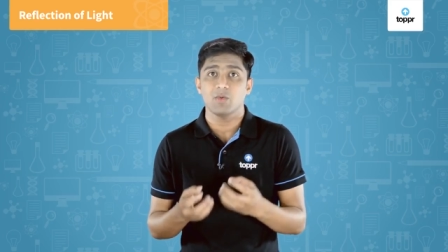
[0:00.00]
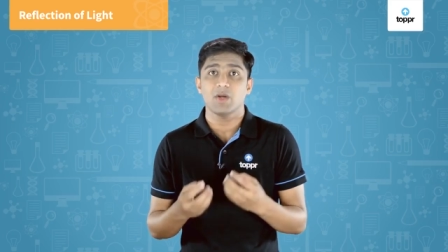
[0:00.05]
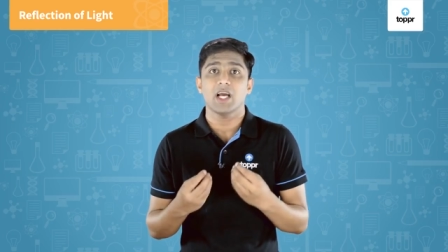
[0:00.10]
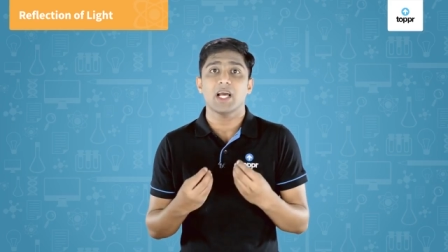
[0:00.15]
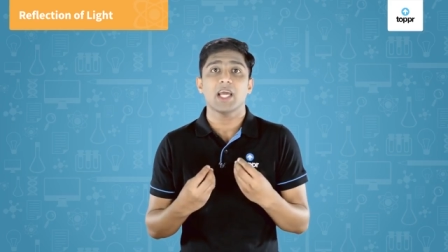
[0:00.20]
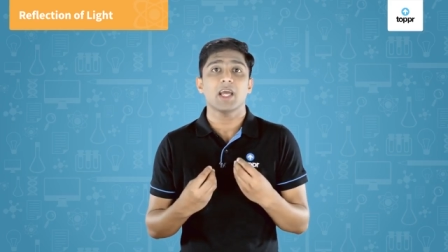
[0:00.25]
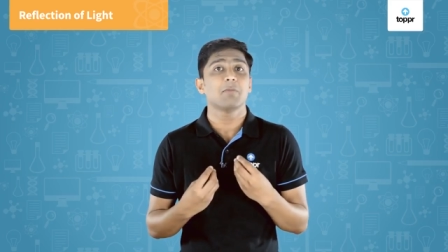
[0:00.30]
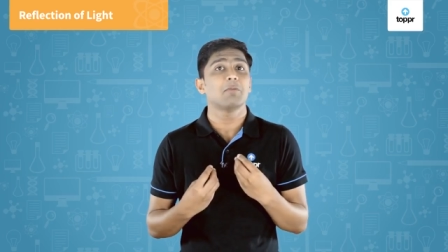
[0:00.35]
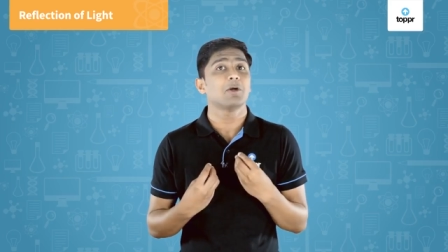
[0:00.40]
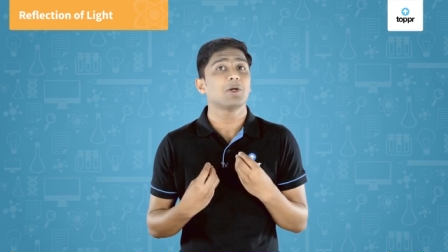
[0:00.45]
we
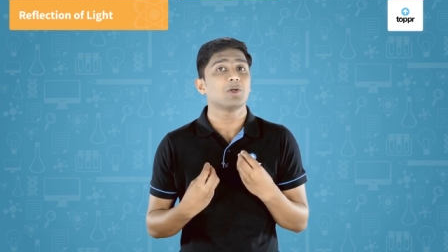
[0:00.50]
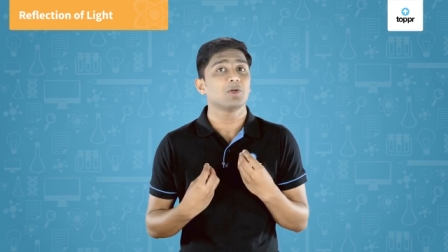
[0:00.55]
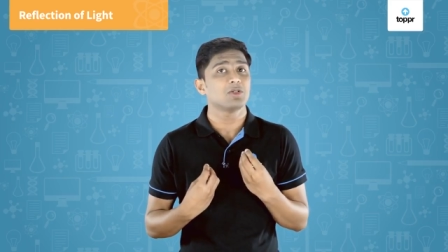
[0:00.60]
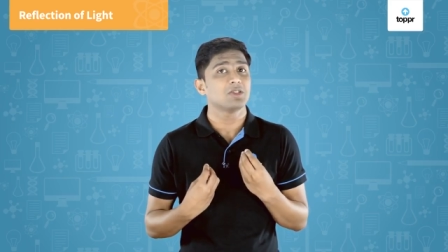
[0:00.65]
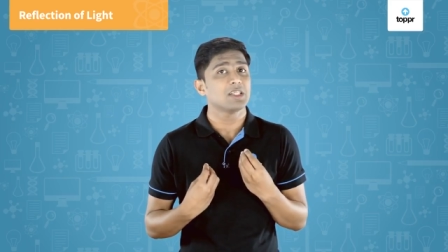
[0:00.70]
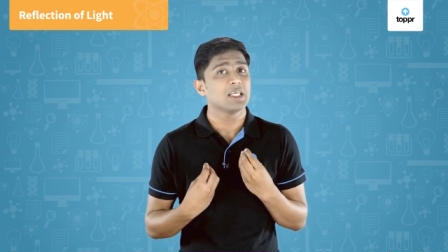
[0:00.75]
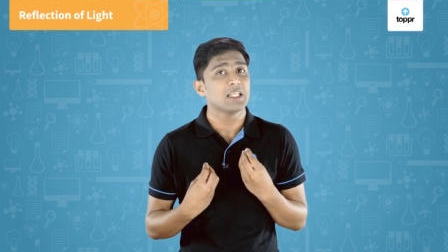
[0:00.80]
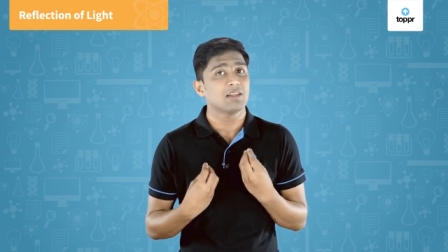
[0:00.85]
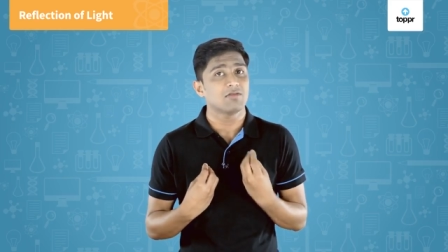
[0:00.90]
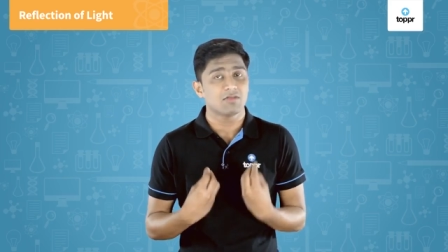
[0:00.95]
are able to
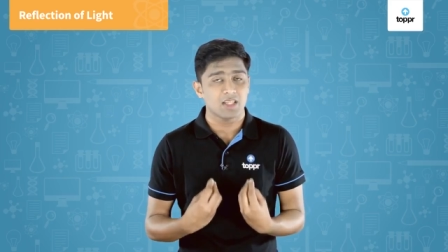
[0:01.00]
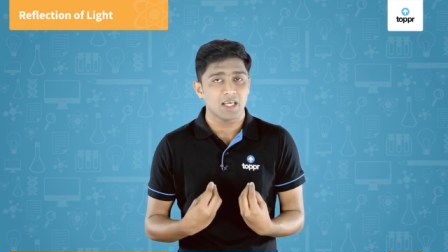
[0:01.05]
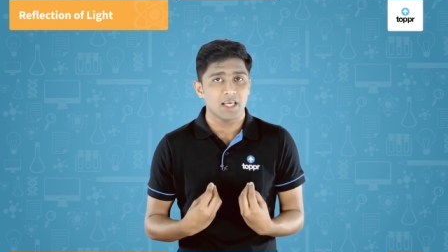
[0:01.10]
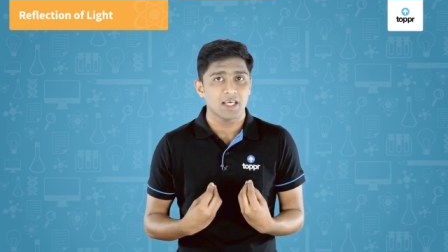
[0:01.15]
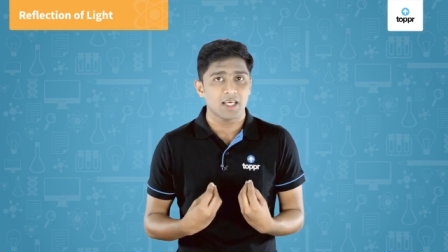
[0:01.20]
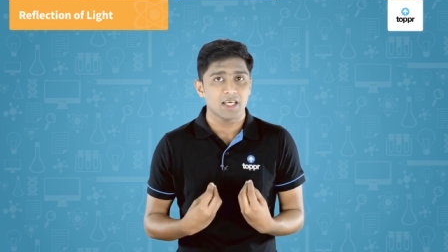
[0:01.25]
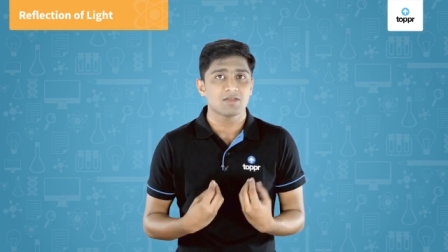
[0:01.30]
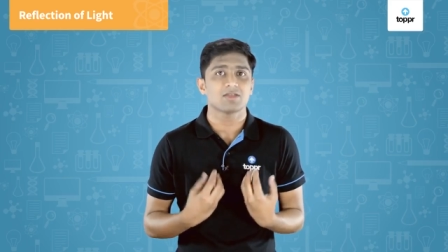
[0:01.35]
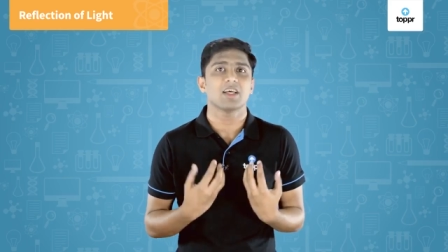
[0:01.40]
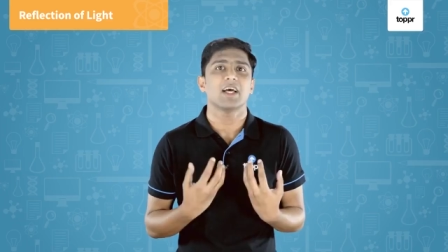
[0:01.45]
see
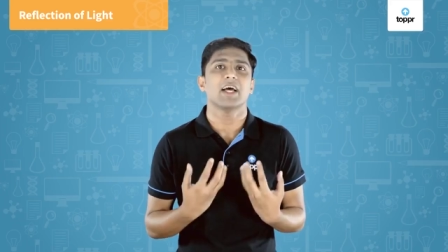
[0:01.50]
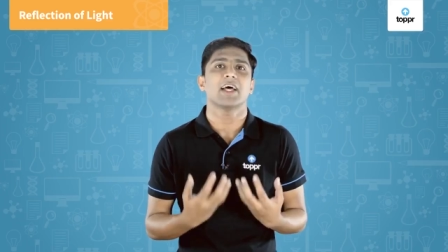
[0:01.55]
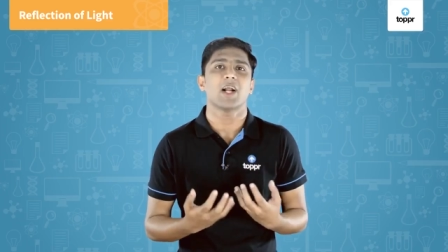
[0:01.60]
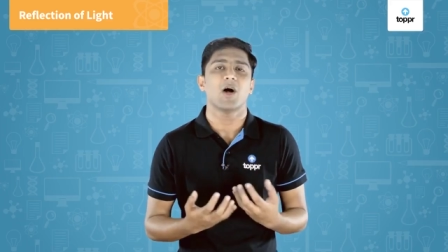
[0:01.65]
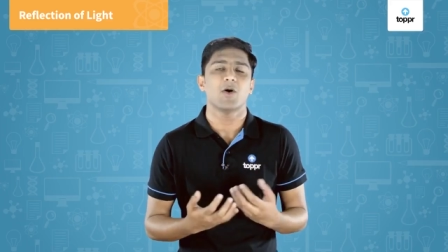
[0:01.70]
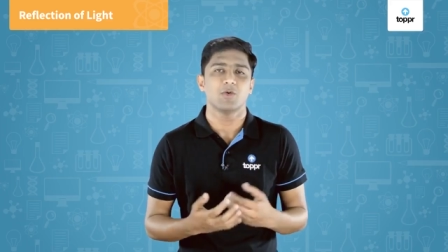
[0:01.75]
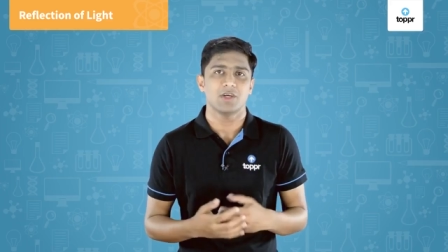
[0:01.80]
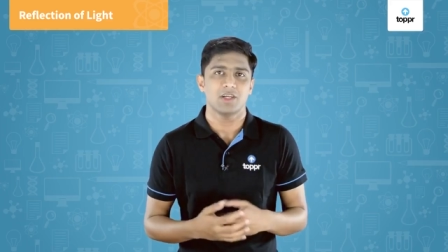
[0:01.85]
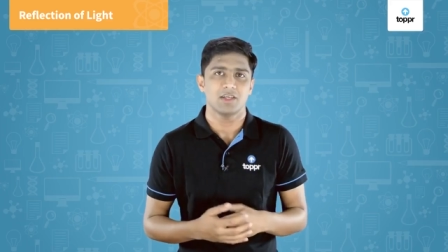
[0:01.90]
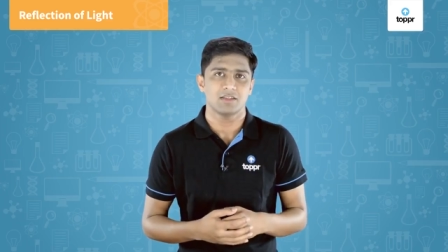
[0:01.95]
things
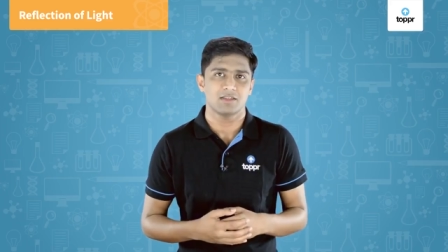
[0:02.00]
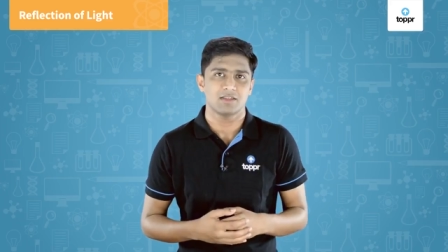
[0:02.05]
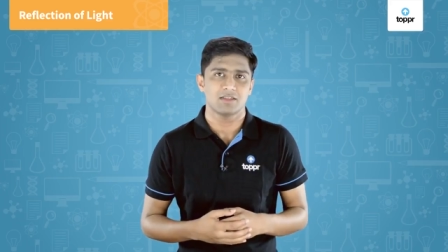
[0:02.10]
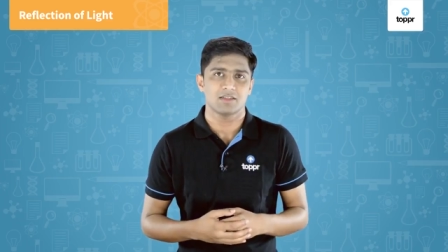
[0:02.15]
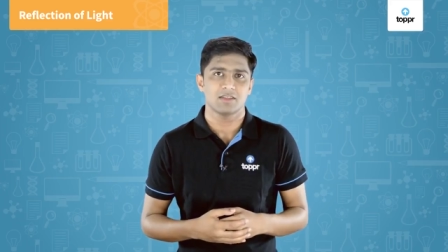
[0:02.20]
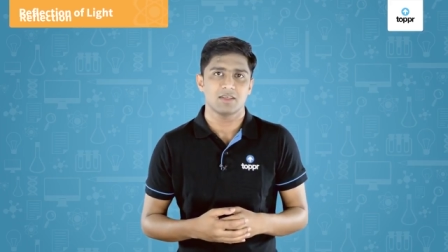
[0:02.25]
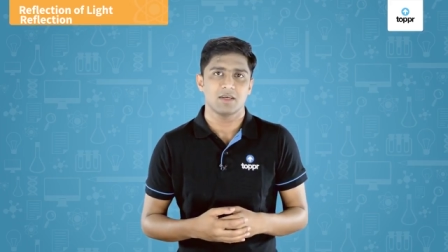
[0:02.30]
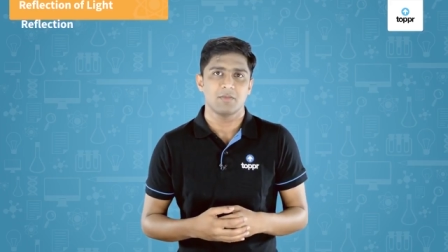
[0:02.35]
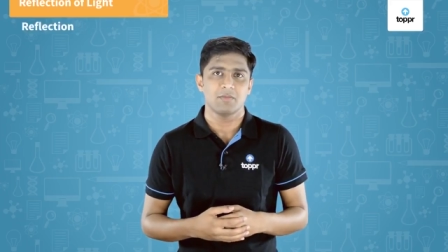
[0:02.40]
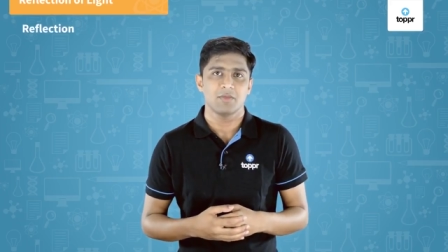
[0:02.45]
around
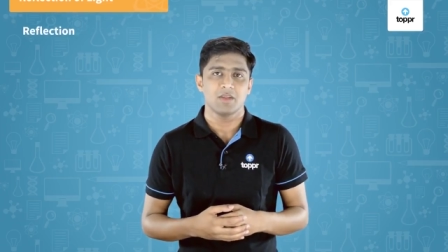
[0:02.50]
us.